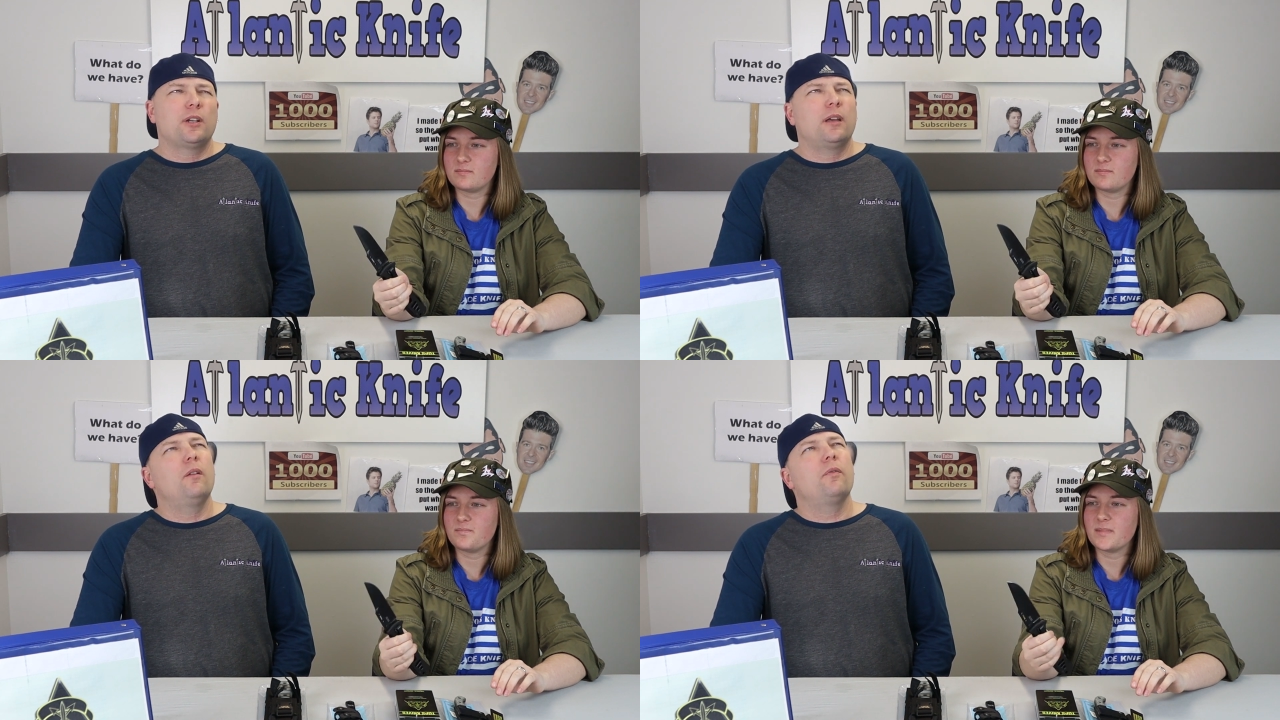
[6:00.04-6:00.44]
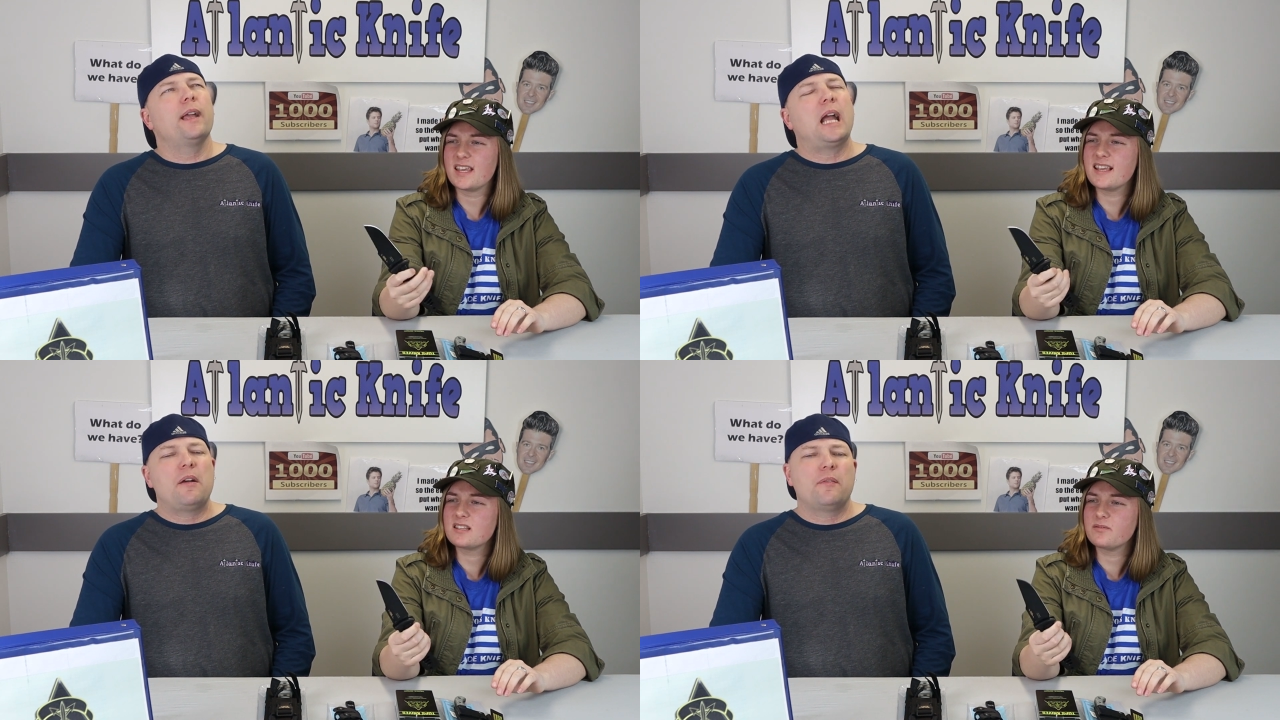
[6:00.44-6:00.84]
Speaker 1: which I
Speaker 2: don't think...
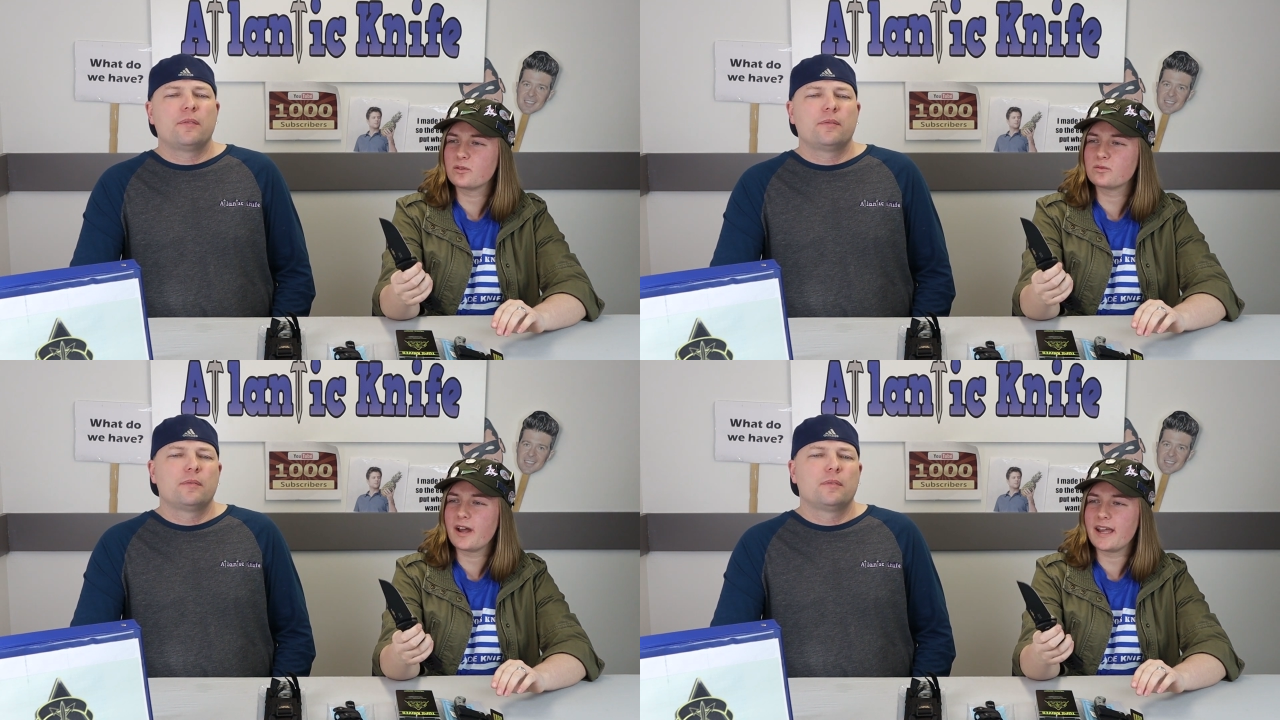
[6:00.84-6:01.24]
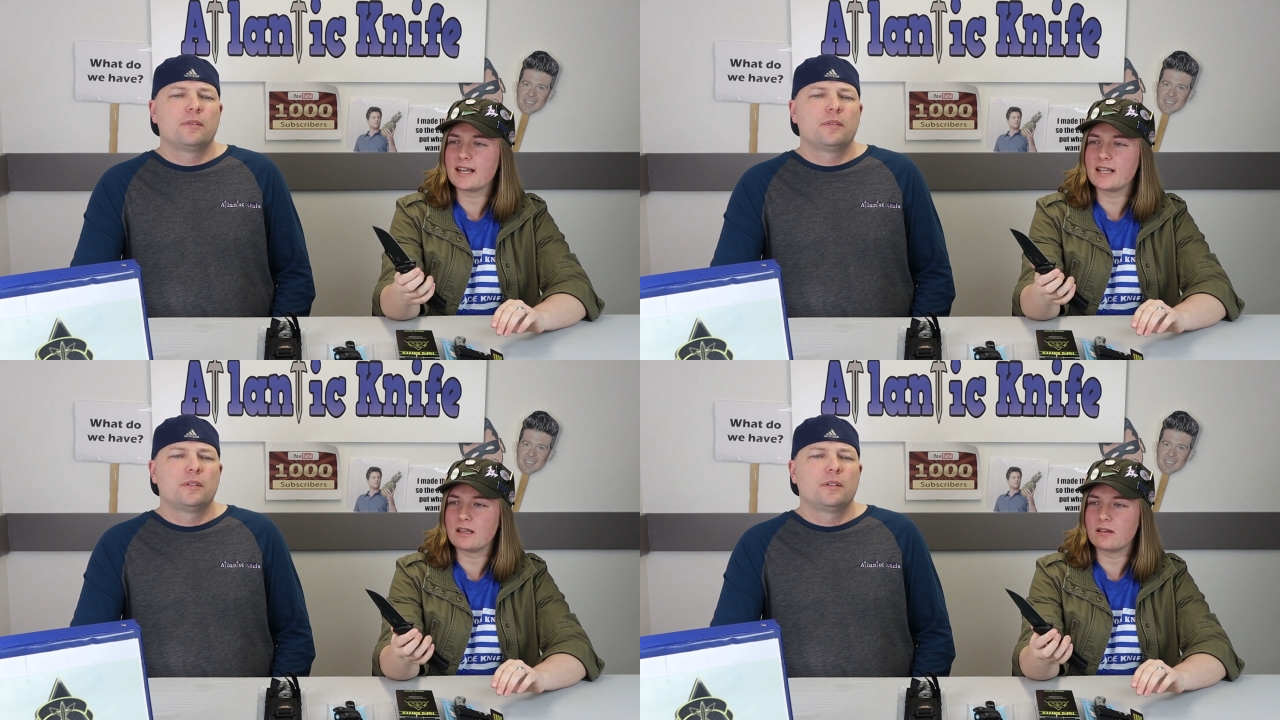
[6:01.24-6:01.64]
He's a
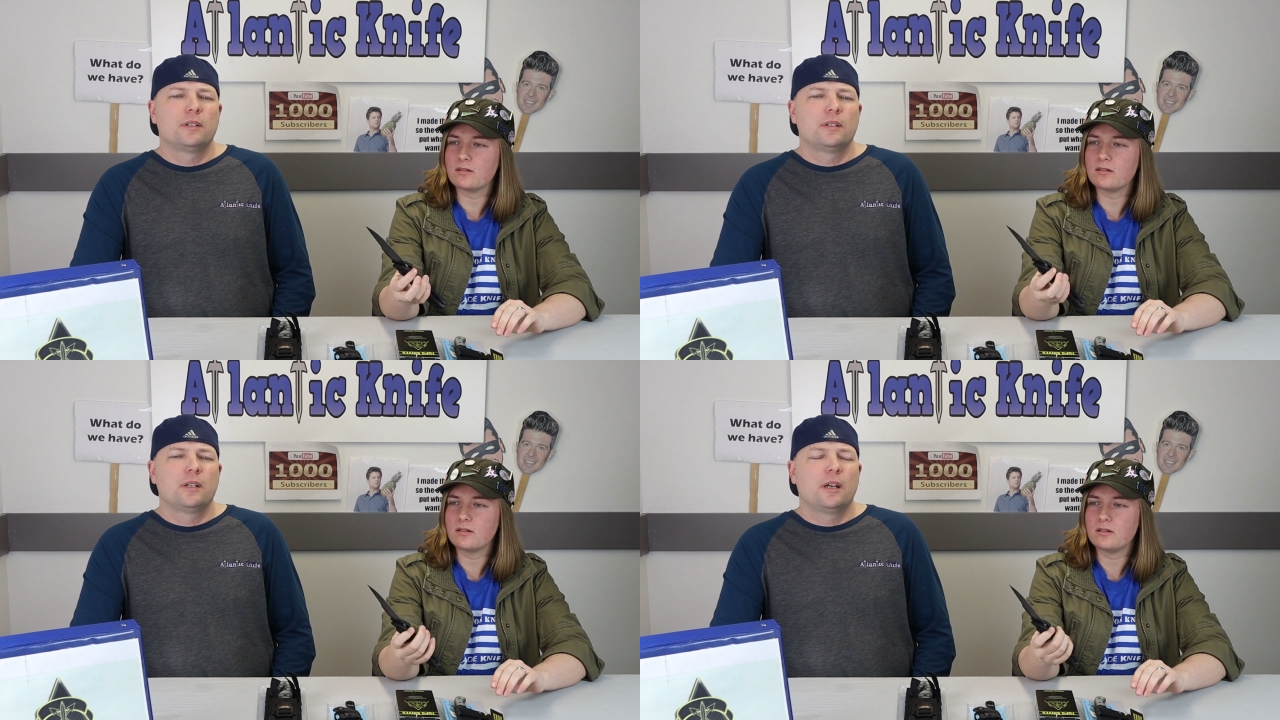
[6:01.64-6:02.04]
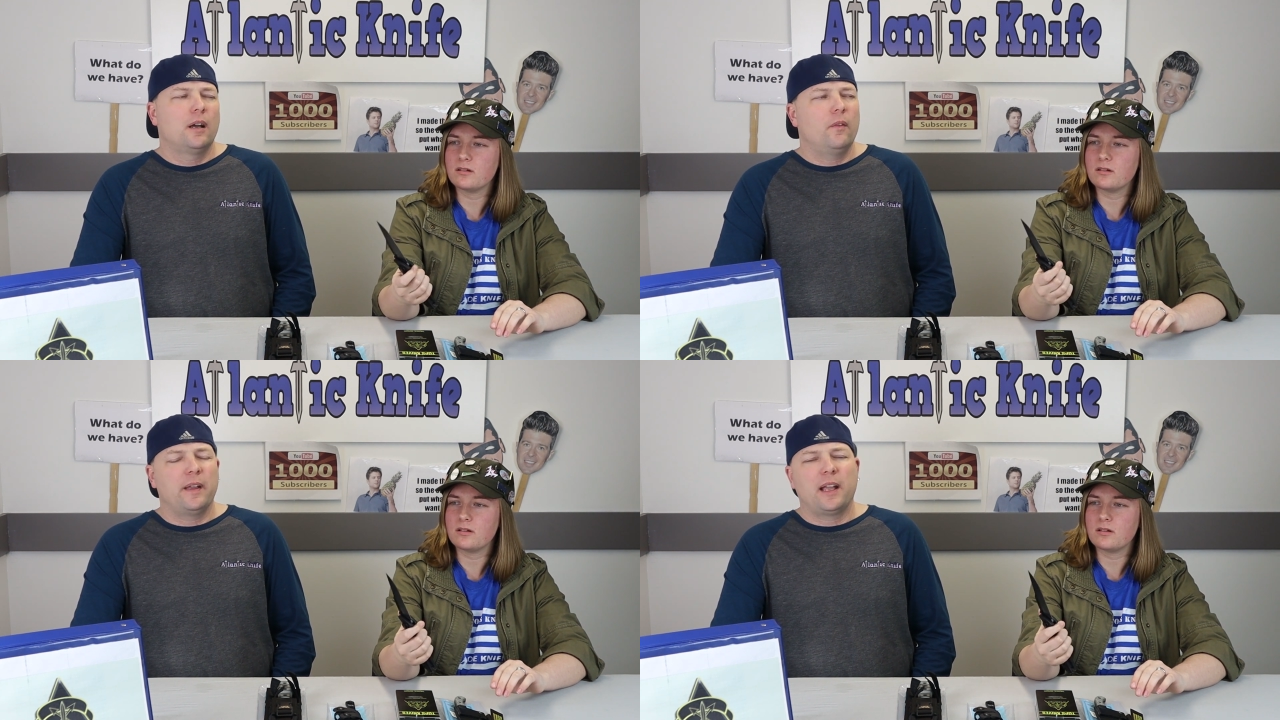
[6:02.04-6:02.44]
variety.
Speaker 1: I
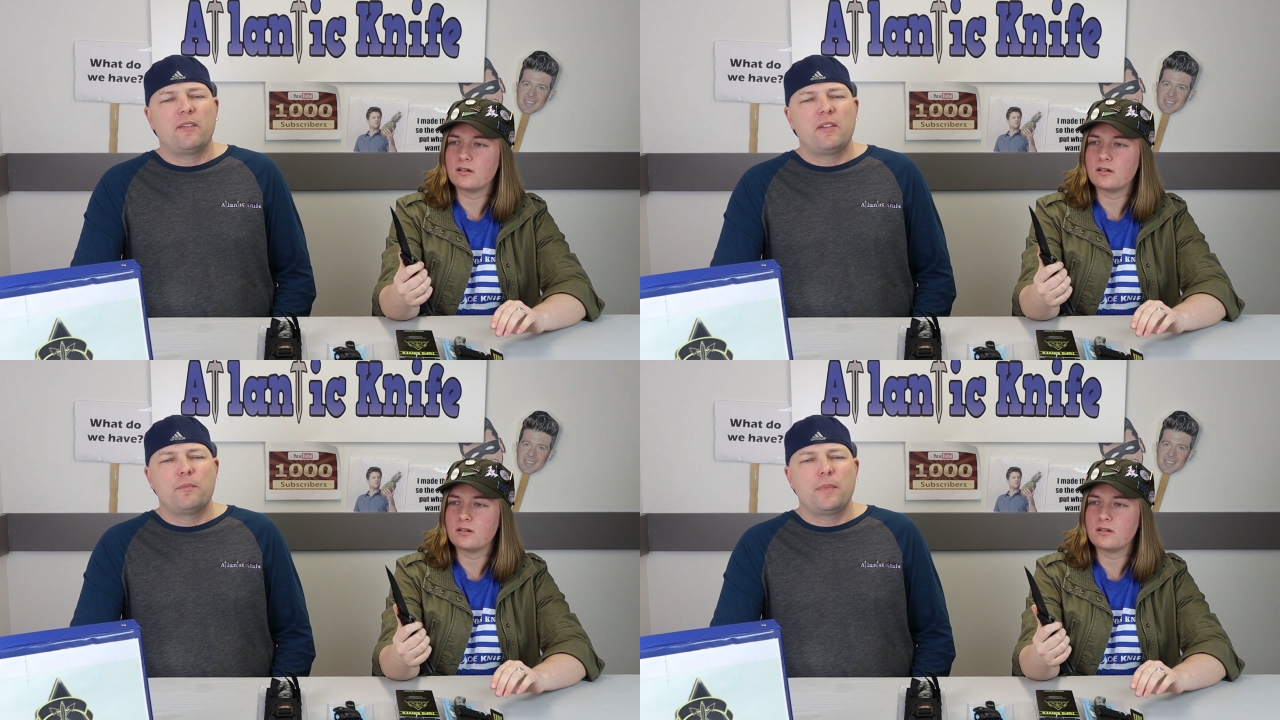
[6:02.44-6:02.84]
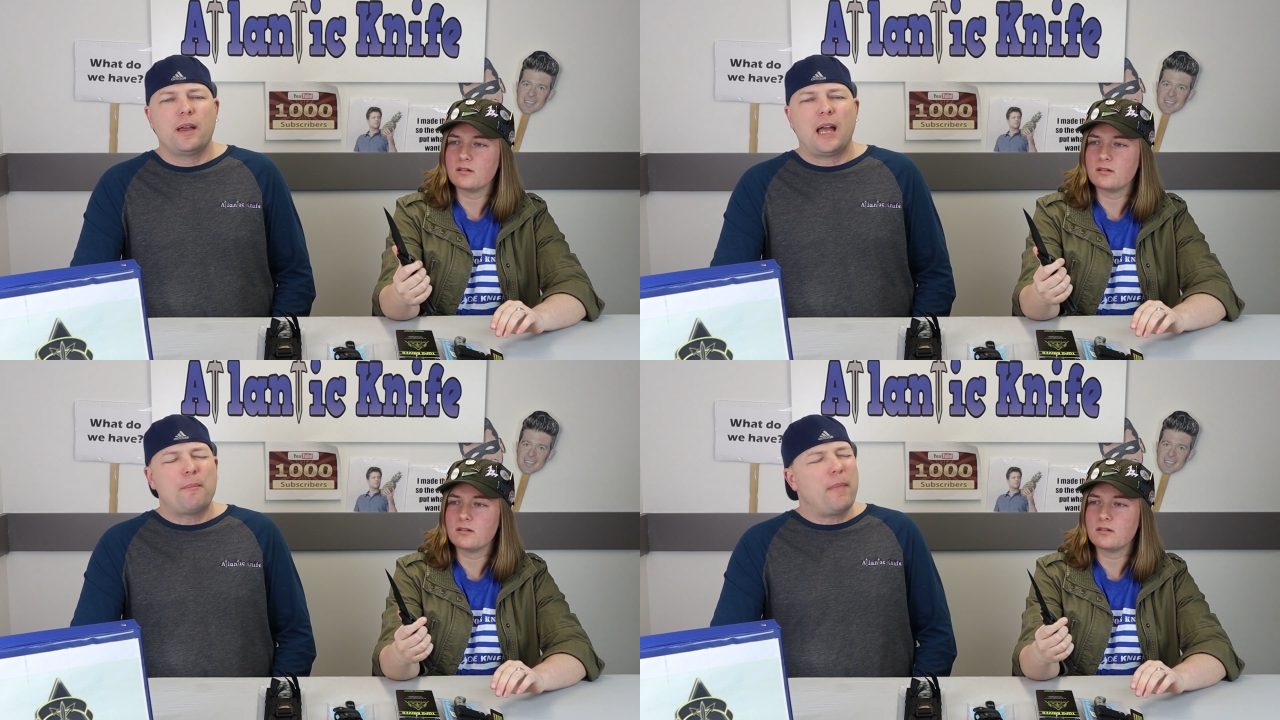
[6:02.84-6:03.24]
don't think I've even... I